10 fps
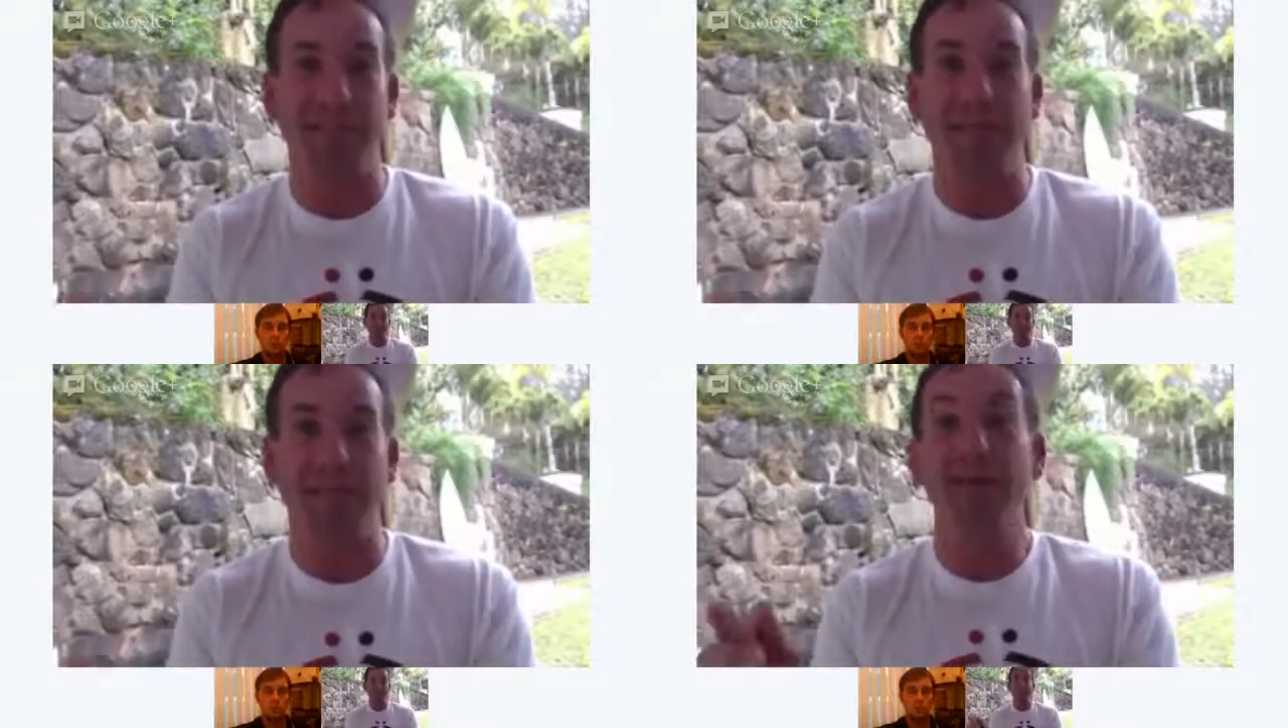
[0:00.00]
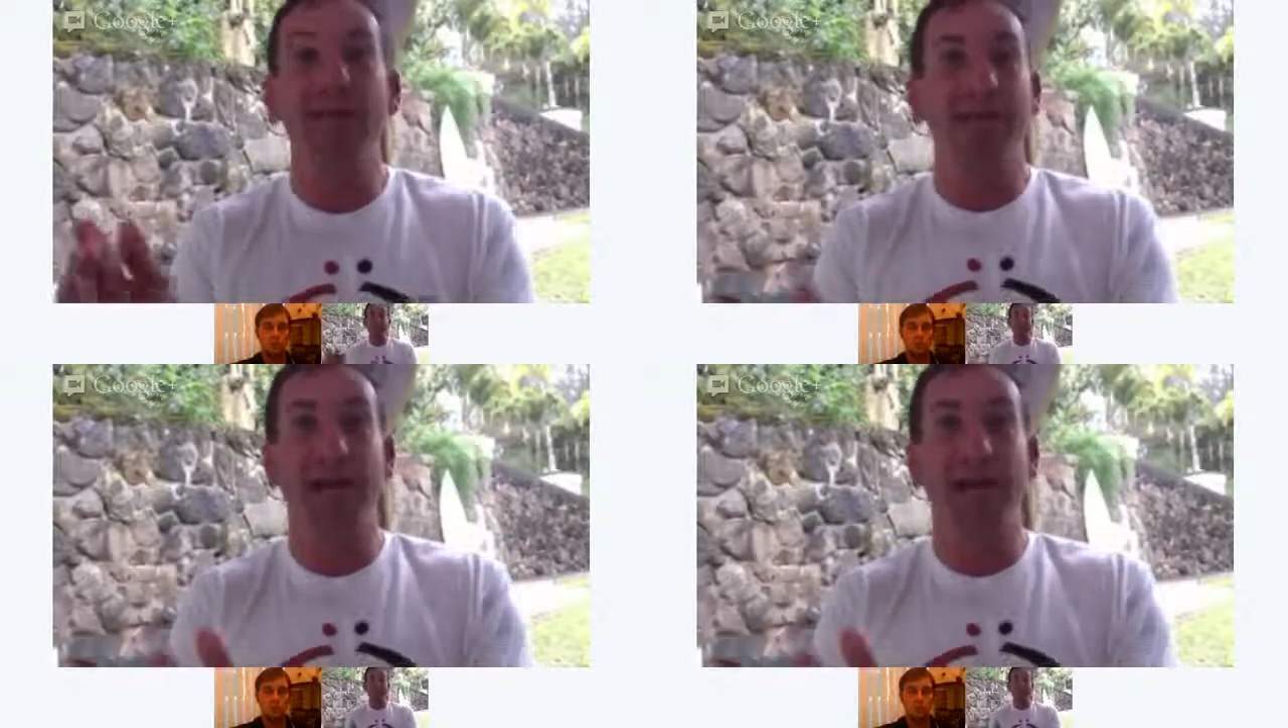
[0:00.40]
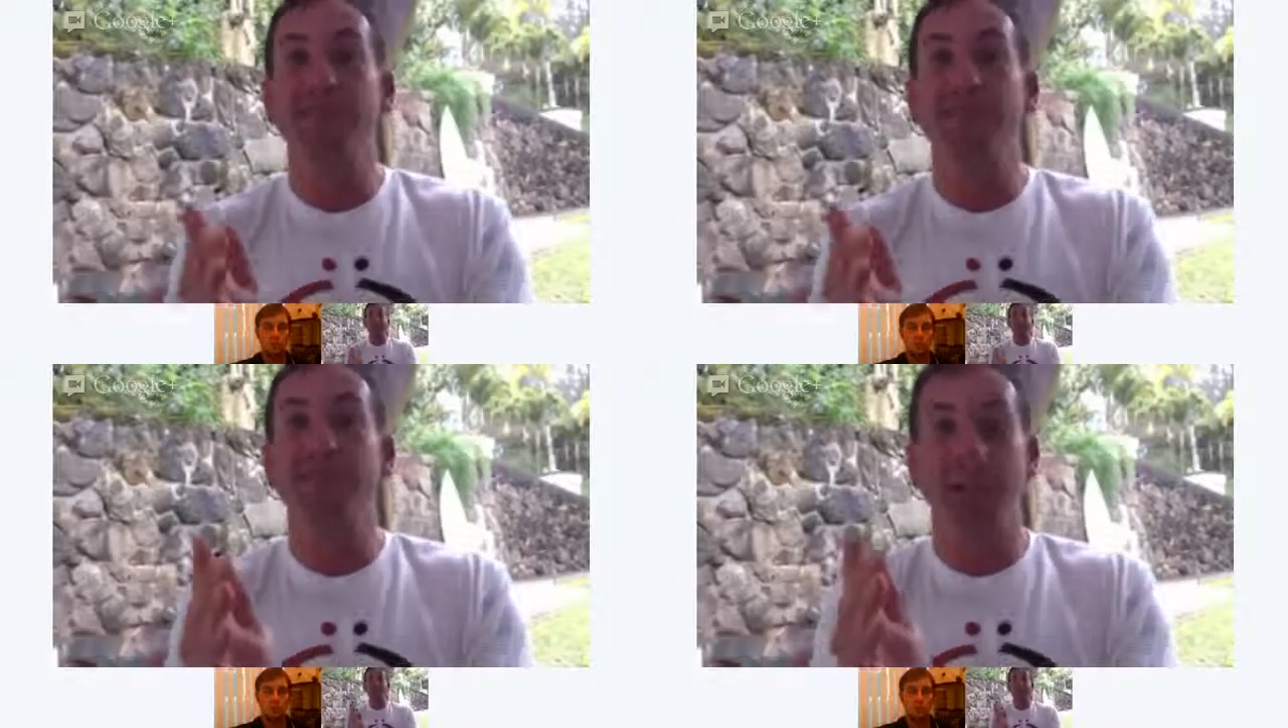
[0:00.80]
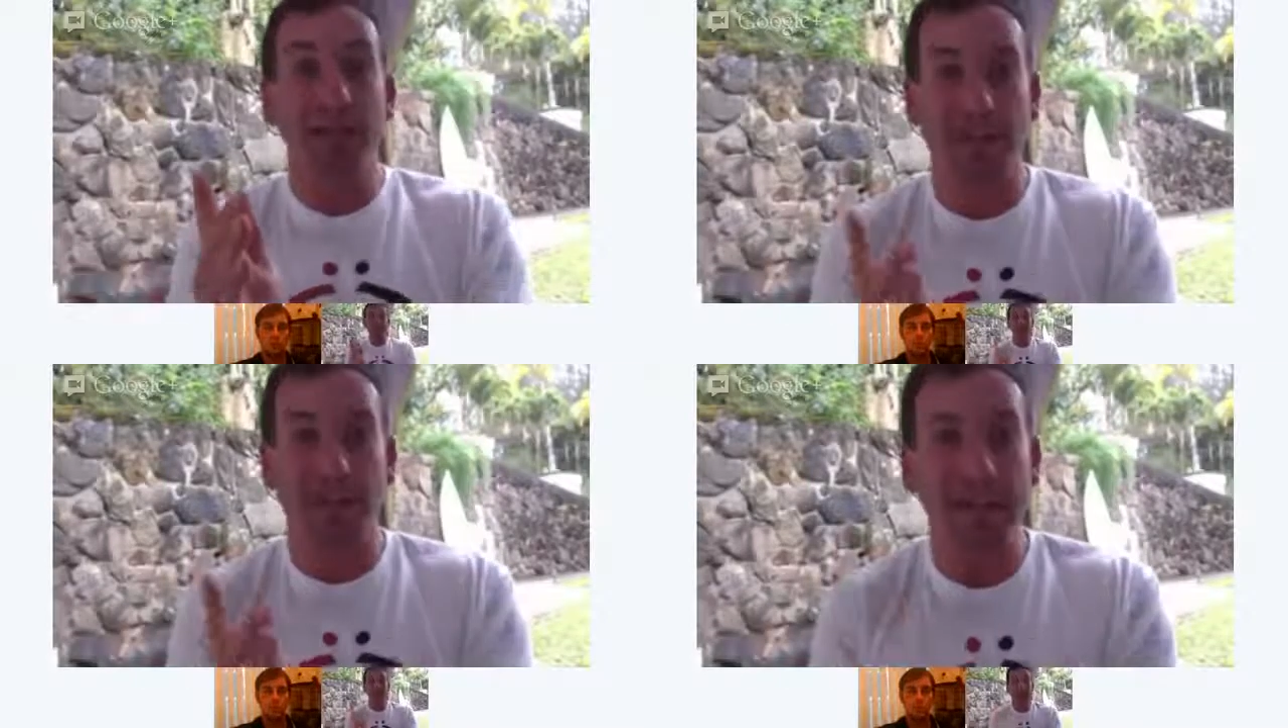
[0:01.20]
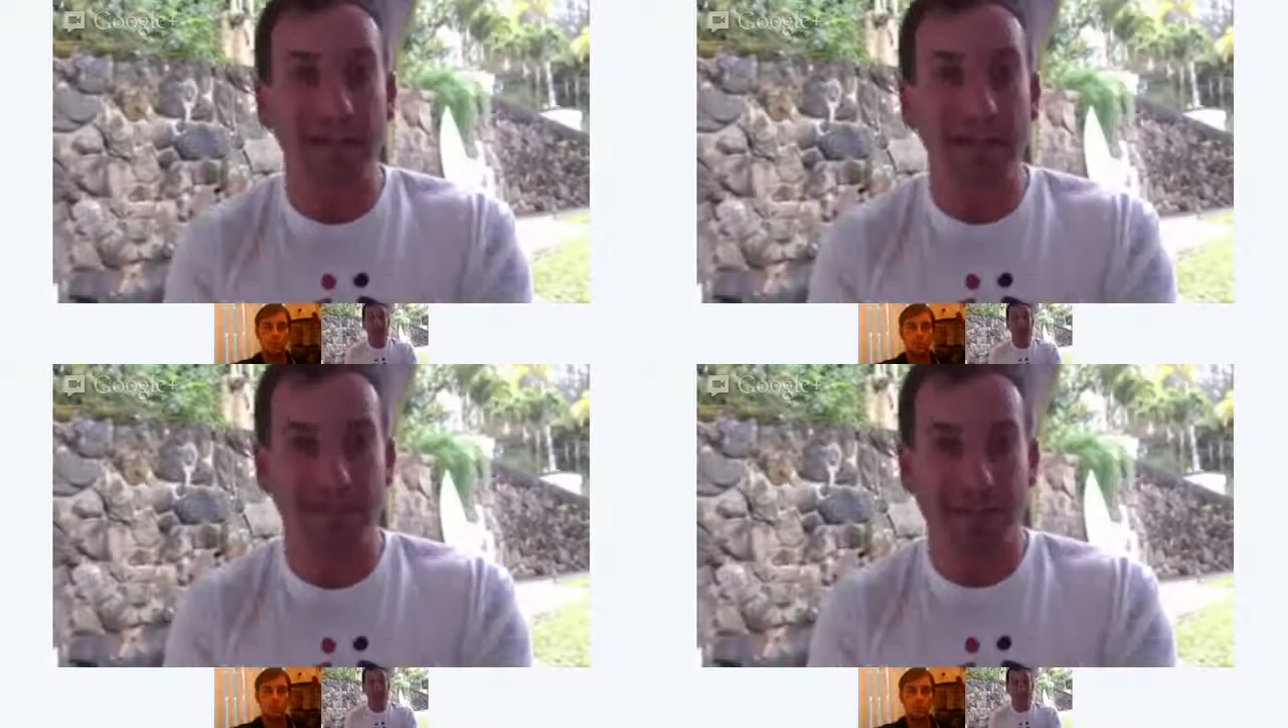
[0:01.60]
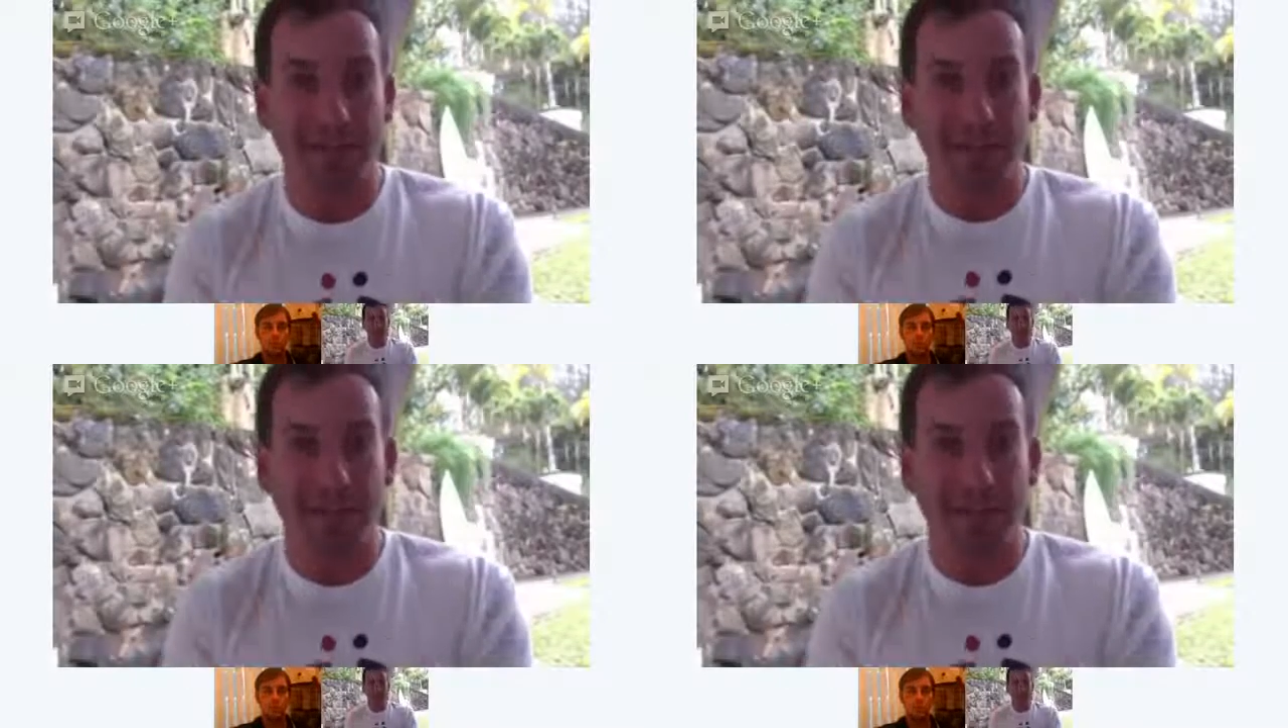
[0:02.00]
email, that's a lead.